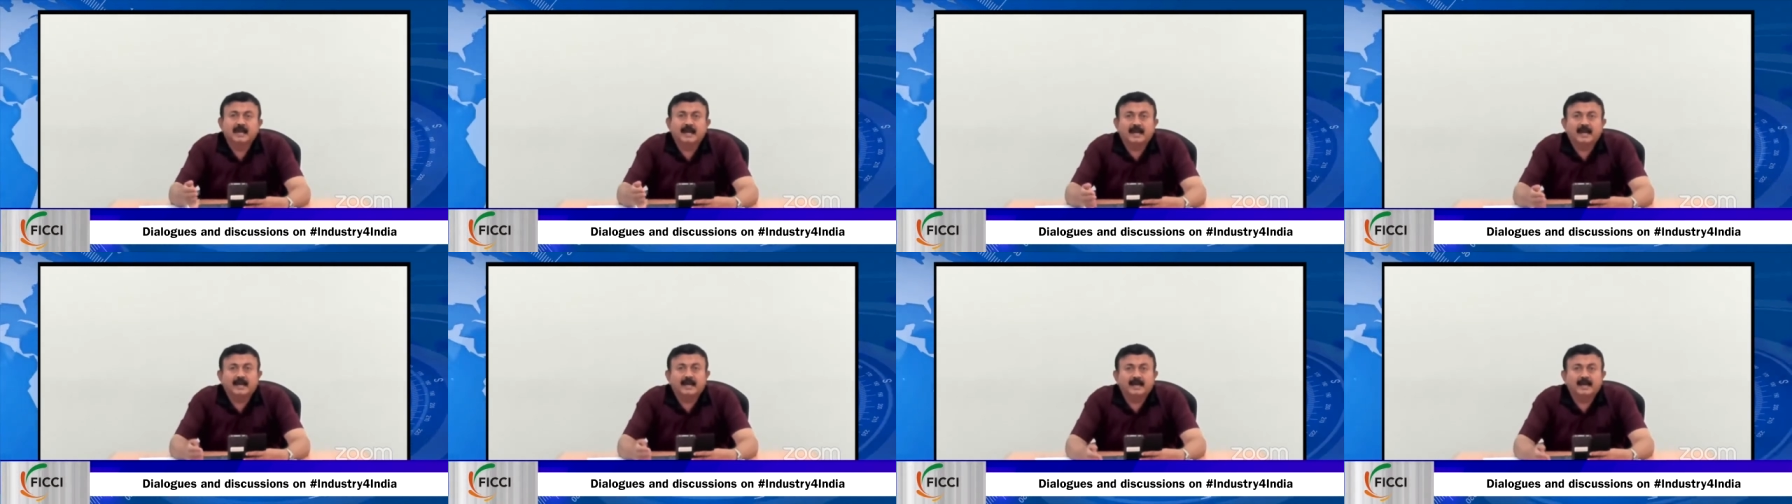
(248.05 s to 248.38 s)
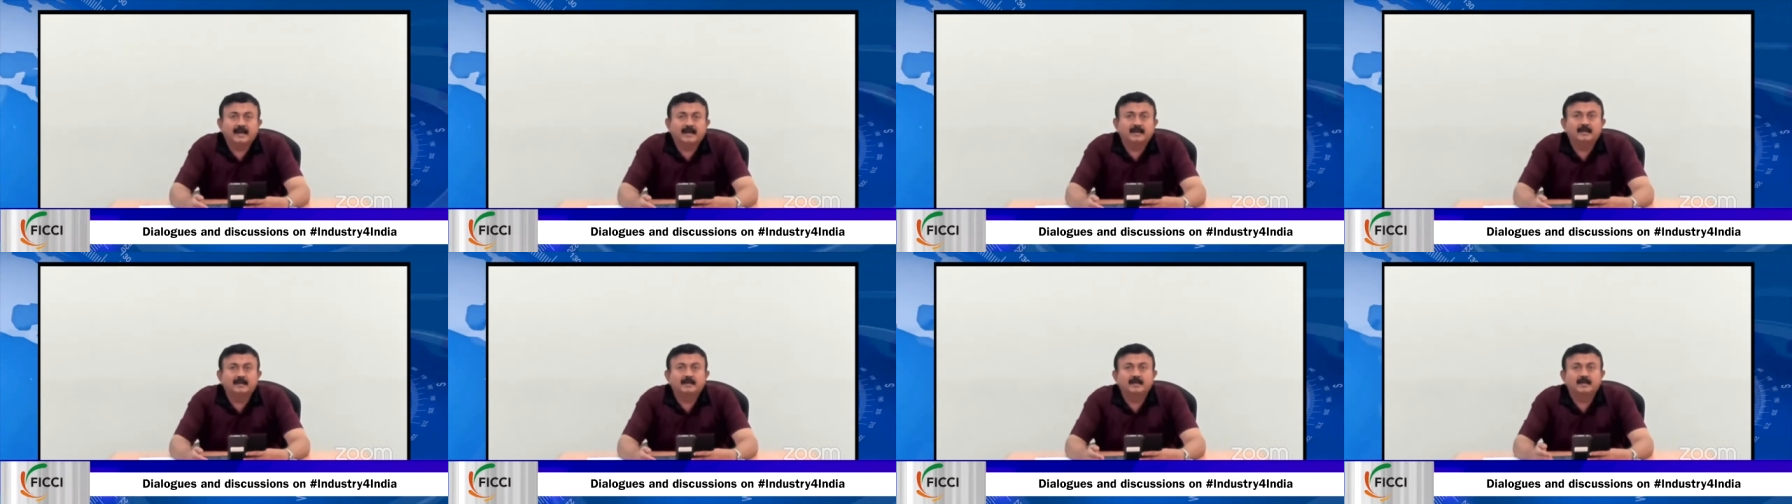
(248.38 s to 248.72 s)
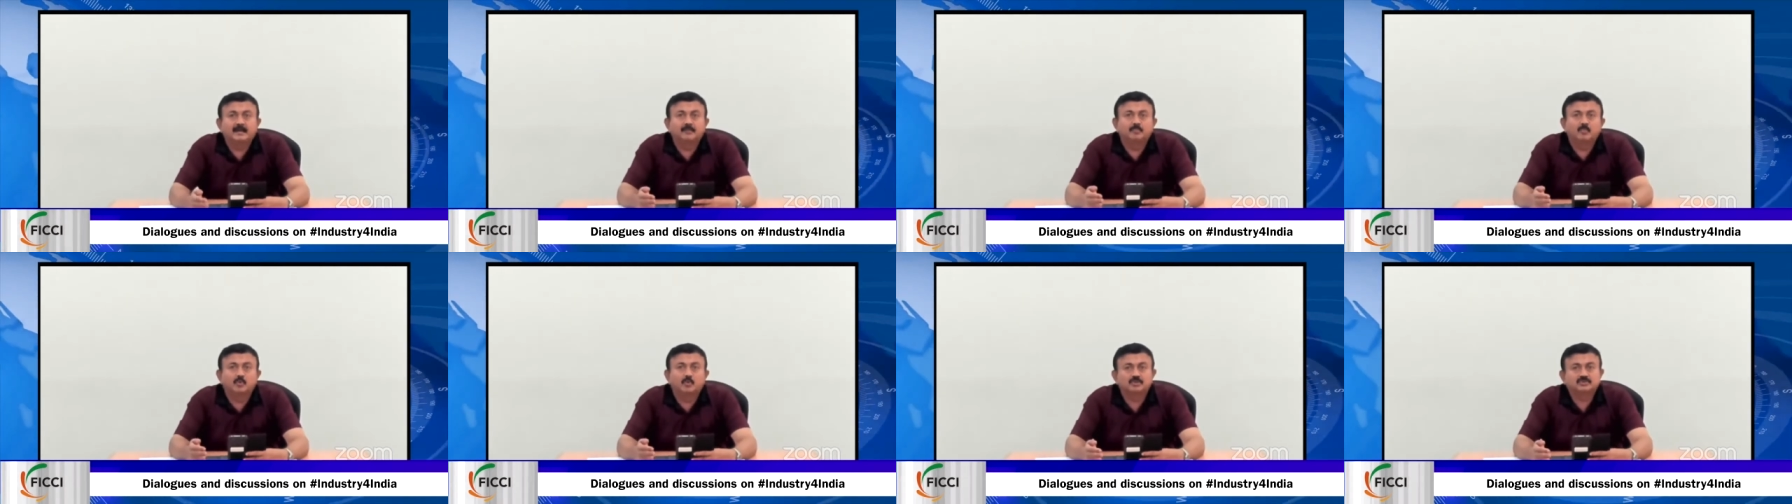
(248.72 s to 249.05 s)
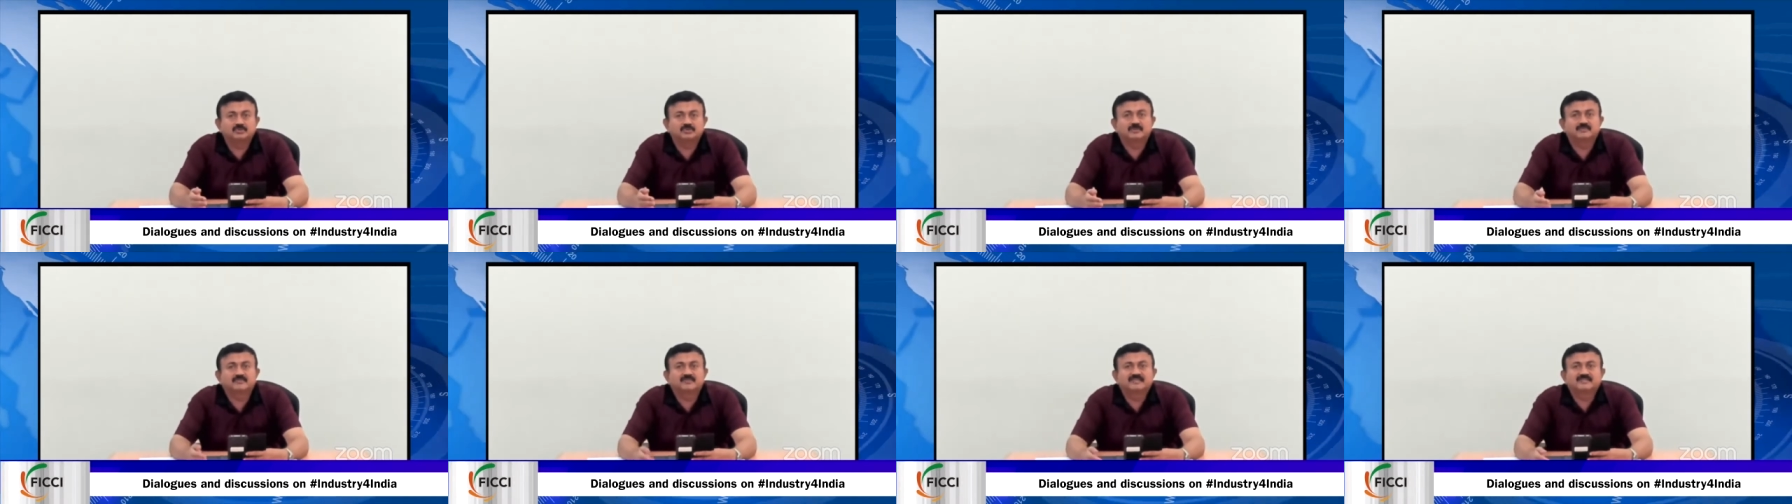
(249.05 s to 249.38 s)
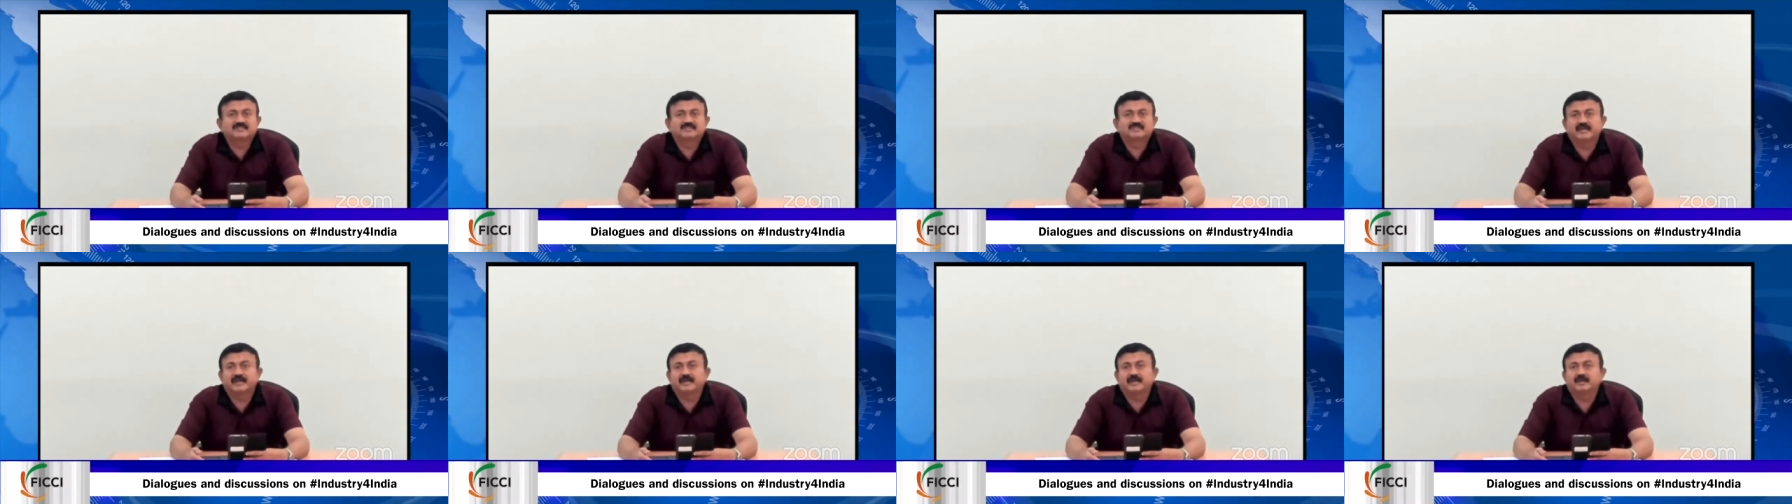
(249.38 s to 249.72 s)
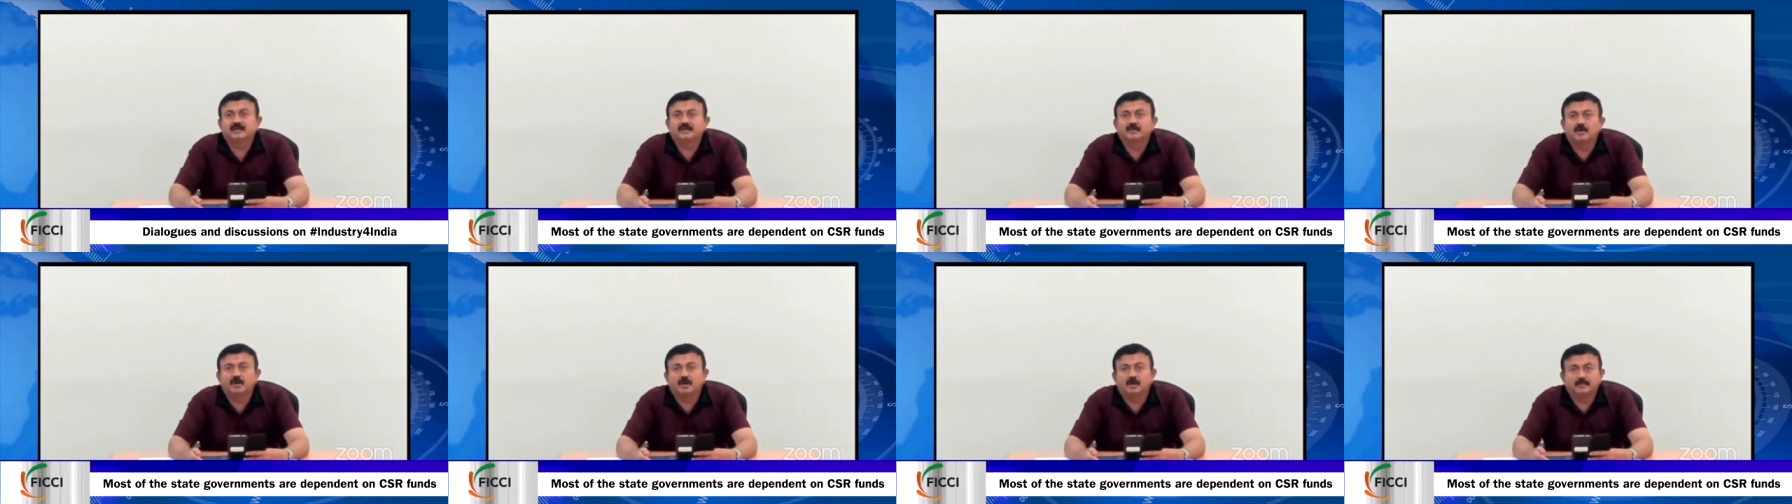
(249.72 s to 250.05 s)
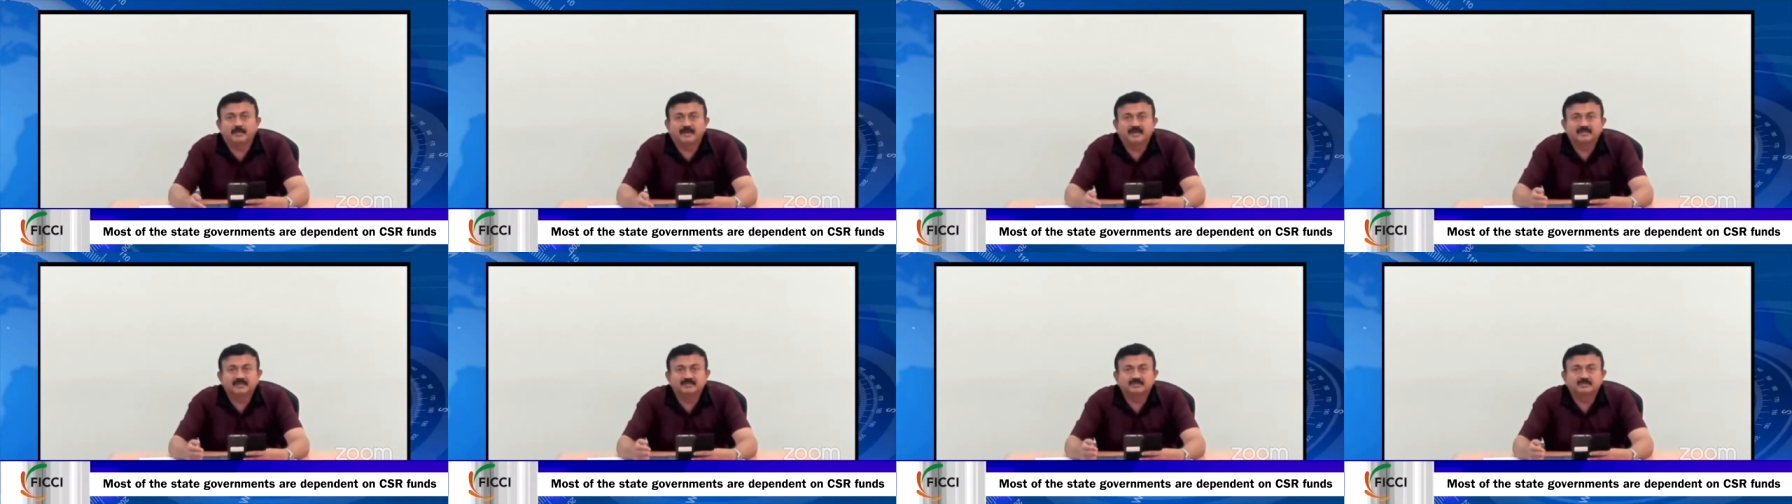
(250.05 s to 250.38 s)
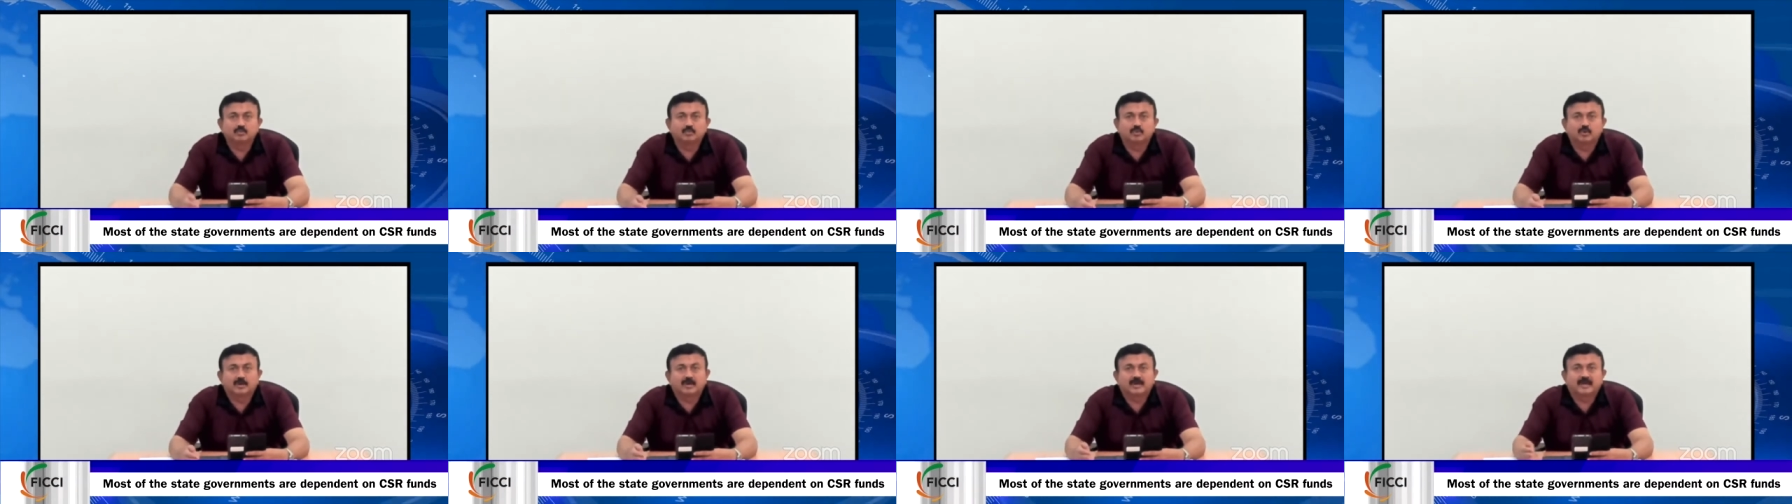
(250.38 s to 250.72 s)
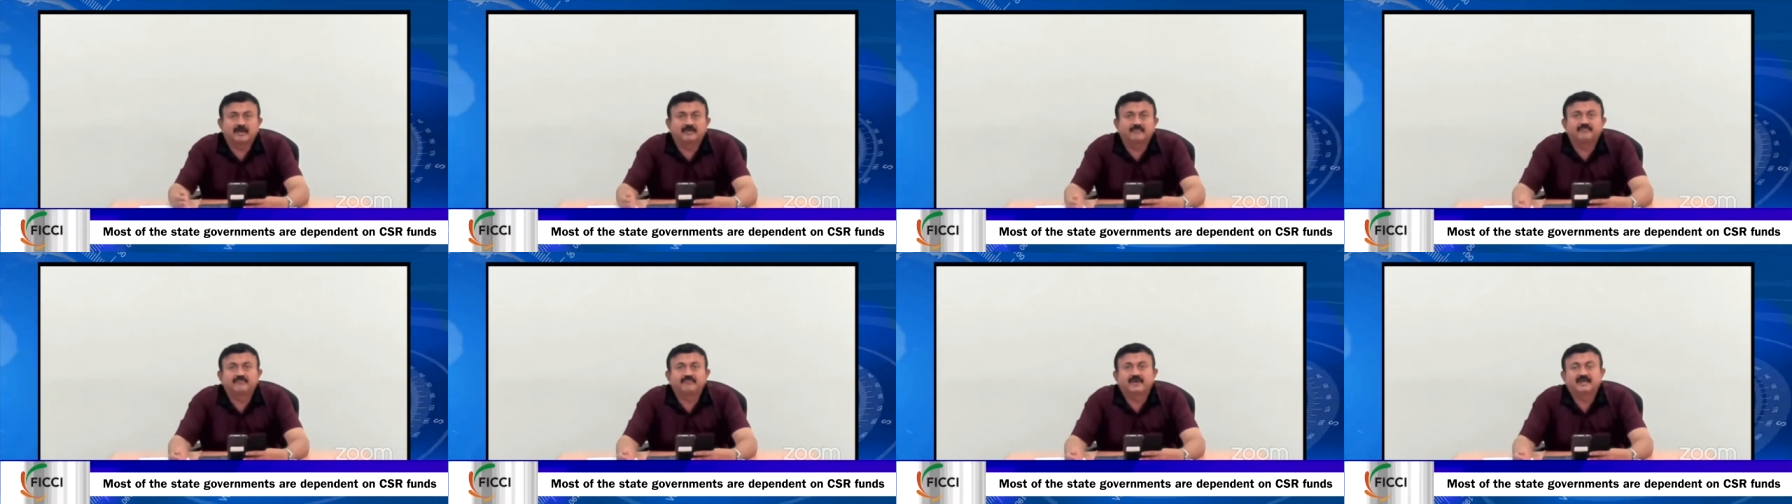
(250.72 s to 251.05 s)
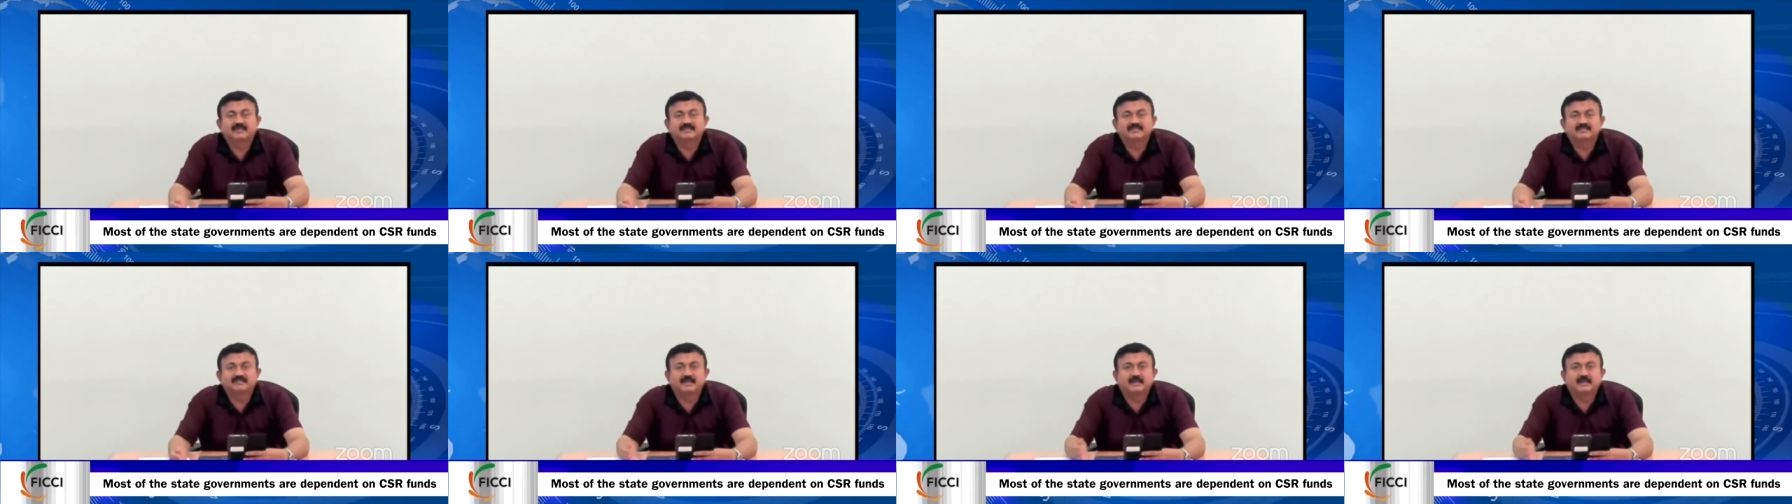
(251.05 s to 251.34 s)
And most of the state governments do not have funds.